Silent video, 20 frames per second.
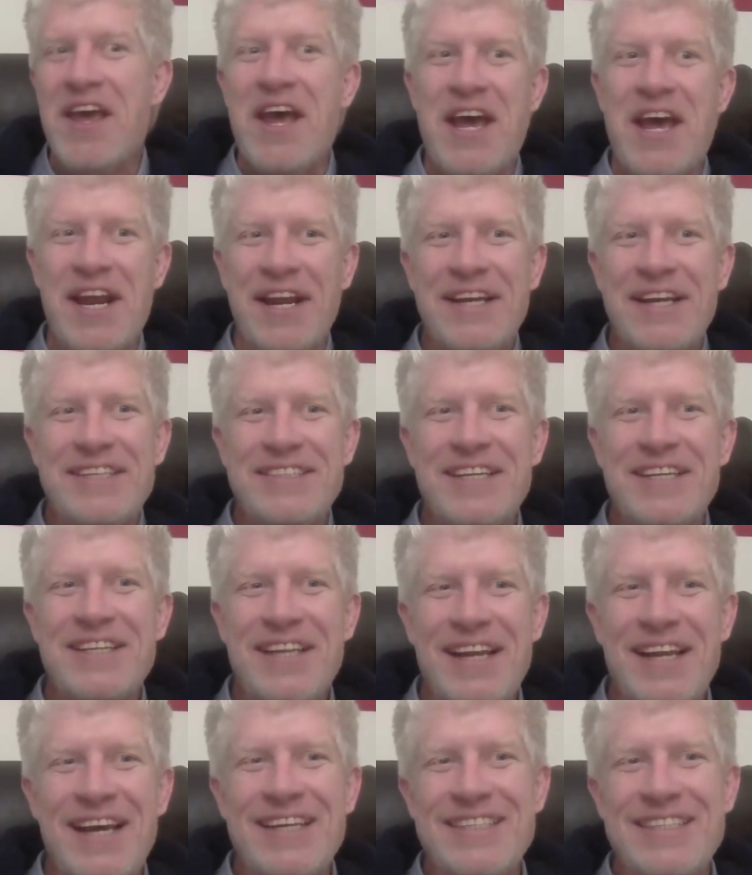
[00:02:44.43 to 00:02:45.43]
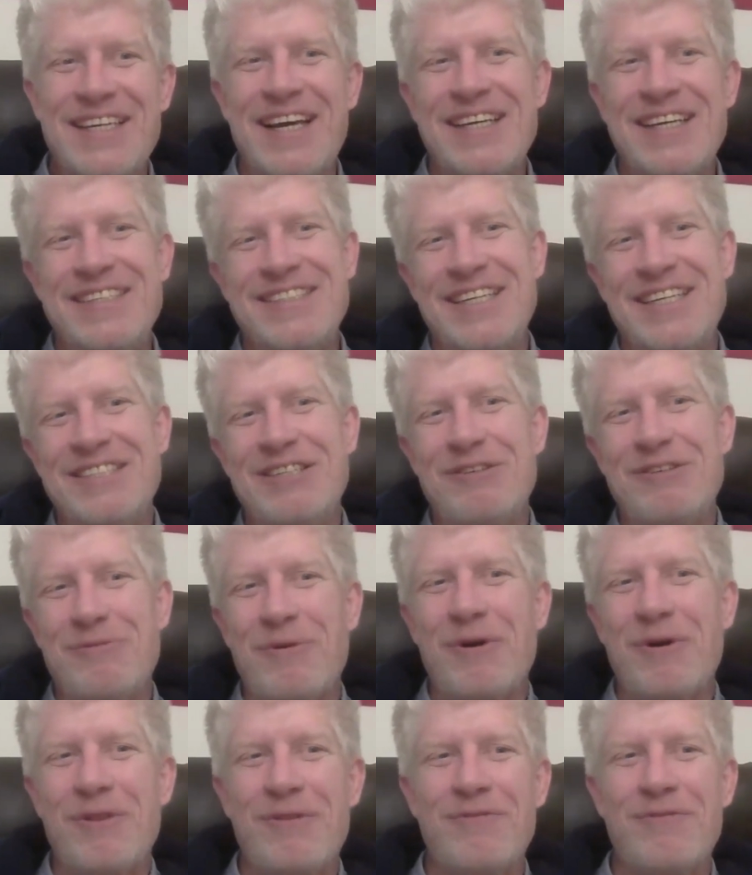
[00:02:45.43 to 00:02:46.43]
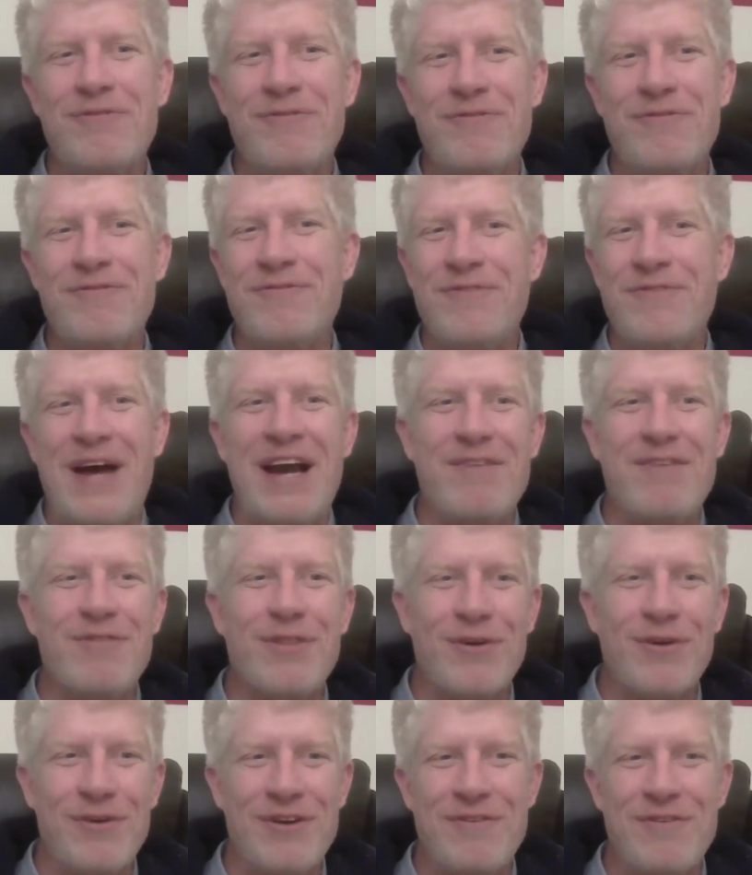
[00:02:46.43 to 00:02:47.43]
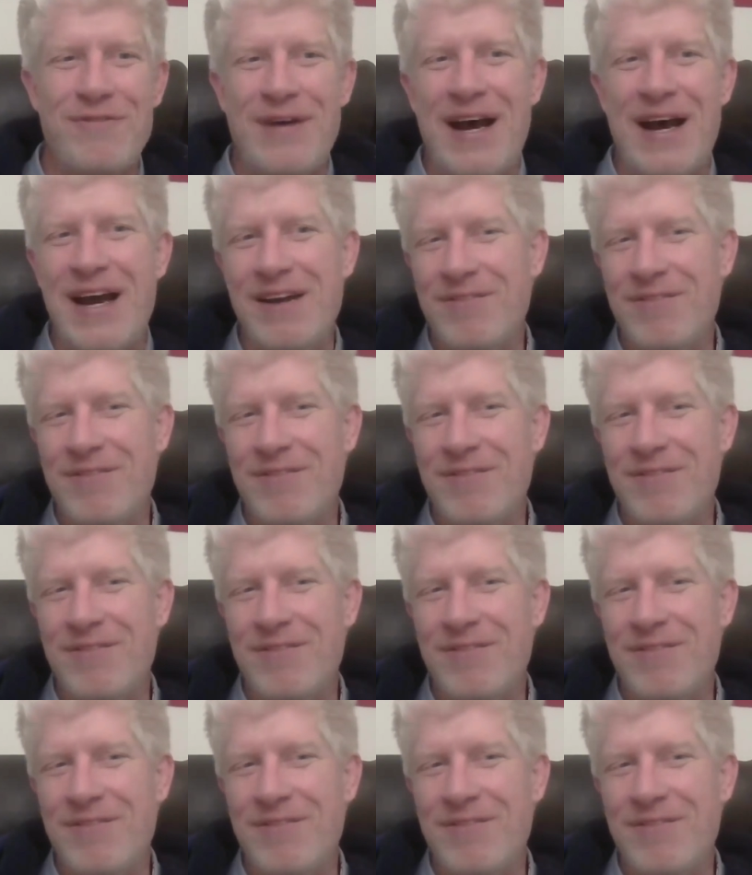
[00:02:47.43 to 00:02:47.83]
And let's say the last guy says it's worth 535.